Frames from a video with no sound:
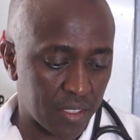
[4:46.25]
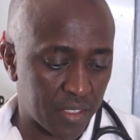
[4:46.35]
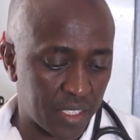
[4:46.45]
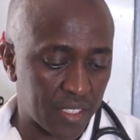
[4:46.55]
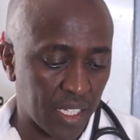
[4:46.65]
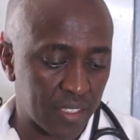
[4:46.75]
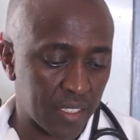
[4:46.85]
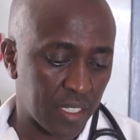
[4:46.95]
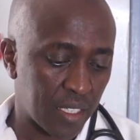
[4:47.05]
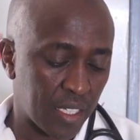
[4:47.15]
seizures.
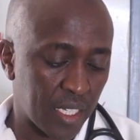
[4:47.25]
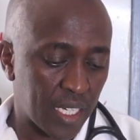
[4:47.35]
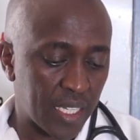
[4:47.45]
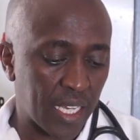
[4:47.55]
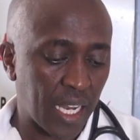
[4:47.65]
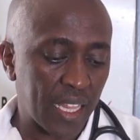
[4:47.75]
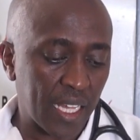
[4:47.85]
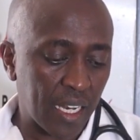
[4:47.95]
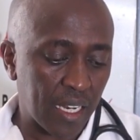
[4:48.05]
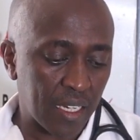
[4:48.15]
There are
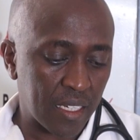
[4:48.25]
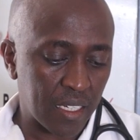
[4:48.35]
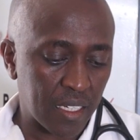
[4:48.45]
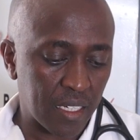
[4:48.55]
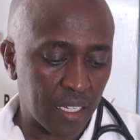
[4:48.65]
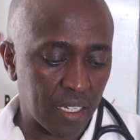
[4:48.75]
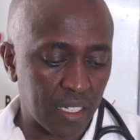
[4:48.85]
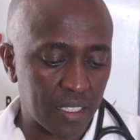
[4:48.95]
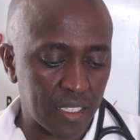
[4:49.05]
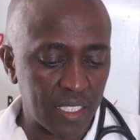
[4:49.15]
other
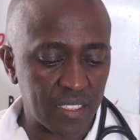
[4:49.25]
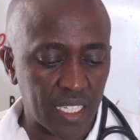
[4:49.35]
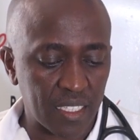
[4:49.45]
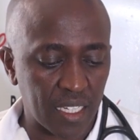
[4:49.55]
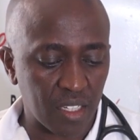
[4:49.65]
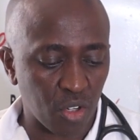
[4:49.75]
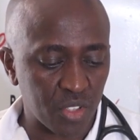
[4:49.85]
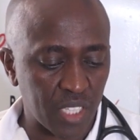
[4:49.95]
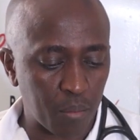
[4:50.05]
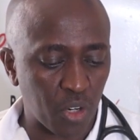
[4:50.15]
things that can
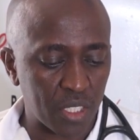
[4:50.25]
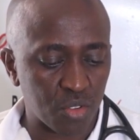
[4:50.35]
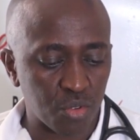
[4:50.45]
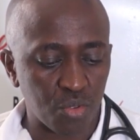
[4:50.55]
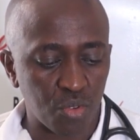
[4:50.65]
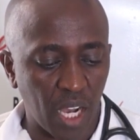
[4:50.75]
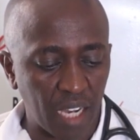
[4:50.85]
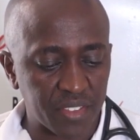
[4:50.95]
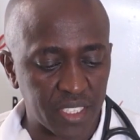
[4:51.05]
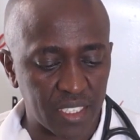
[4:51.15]
cause someone to
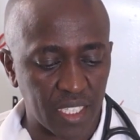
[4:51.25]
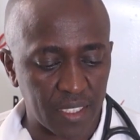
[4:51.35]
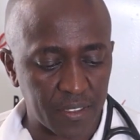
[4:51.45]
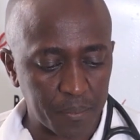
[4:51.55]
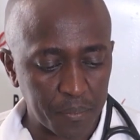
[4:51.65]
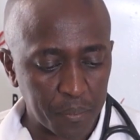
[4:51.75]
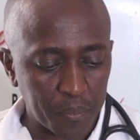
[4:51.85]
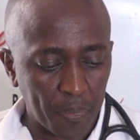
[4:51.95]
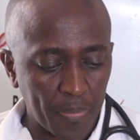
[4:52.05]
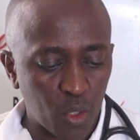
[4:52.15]
have seizures,
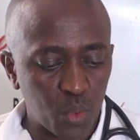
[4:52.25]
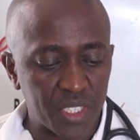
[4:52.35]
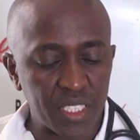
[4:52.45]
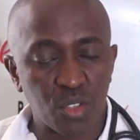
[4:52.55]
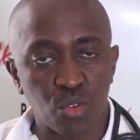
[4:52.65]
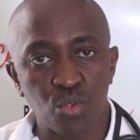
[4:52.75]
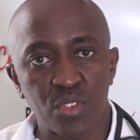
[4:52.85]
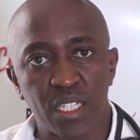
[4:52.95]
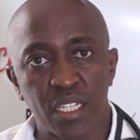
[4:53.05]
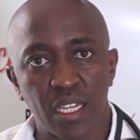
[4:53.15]
which
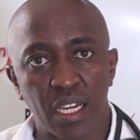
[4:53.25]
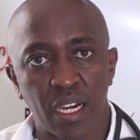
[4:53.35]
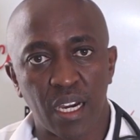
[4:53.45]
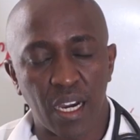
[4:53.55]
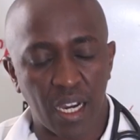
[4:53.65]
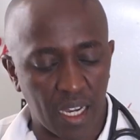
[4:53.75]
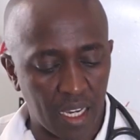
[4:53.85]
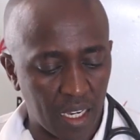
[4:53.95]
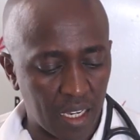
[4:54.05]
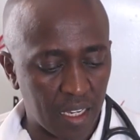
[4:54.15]
include
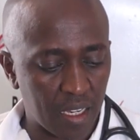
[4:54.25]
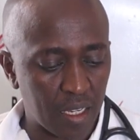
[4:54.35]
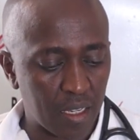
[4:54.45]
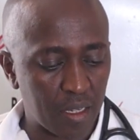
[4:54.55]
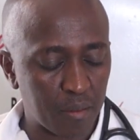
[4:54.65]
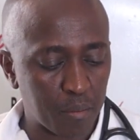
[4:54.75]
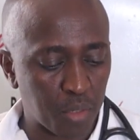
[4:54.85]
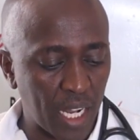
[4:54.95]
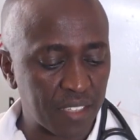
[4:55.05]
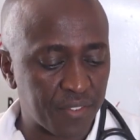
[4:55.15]

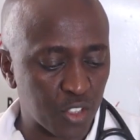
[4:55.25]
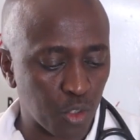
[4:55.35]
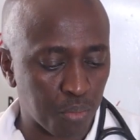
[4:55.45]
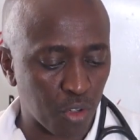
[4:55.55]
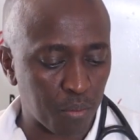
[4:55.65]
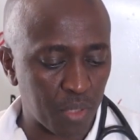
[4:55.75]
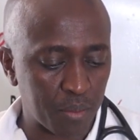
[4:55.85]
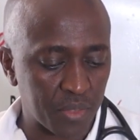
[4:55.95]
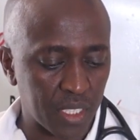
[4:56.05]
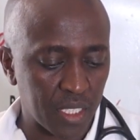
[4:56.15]
blood vessel
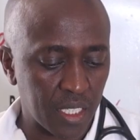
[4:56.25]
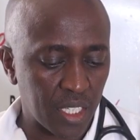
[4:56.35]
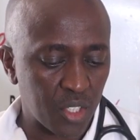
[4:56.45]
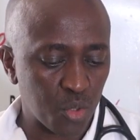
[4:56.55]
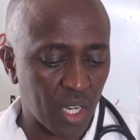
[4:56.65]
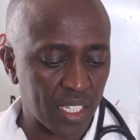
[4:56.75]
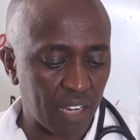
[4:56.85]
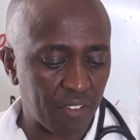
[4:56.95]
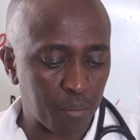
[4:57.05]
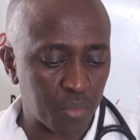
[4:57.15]
problems. You can
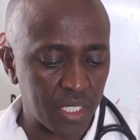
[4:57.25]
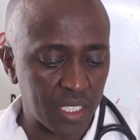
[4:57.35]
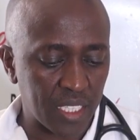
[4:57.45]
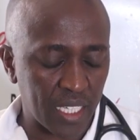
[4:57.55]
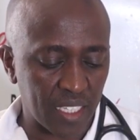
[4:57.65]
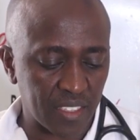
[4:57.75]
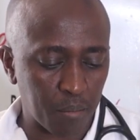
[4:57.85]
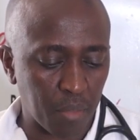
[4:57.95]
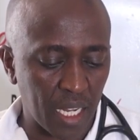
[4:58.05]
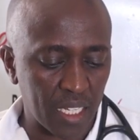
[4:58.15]
have a bleed, like a
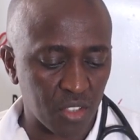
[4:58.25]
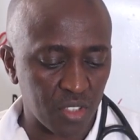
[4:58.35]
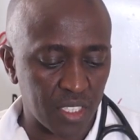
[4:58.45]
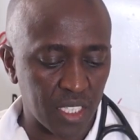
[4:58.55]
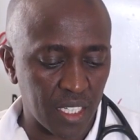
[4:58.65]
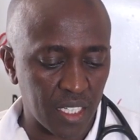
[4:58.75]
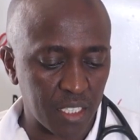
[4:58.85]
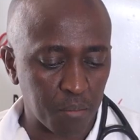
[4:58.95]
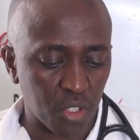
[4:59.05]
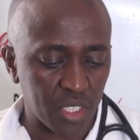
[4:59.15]
subarachnoid
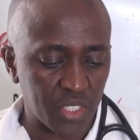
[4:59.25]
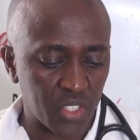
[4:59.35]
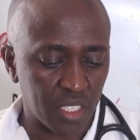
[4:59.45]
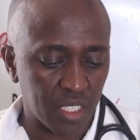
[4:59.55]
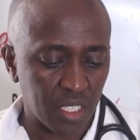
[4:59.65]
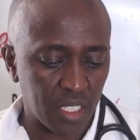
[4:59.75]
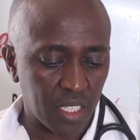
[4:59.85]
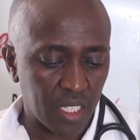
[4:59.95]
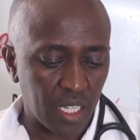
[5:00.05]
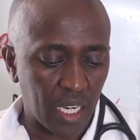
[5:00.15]
hemorrhage.
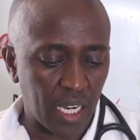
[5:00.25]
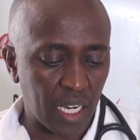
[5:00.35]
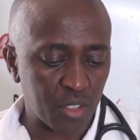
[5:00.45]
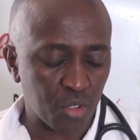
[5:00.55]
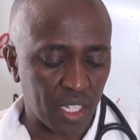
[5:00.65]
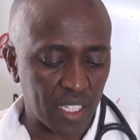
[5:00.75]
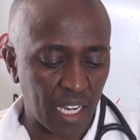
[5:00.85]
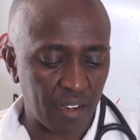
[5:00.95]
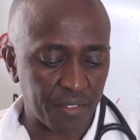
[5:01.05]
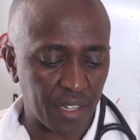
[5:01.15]
You can
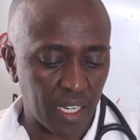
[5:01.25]
have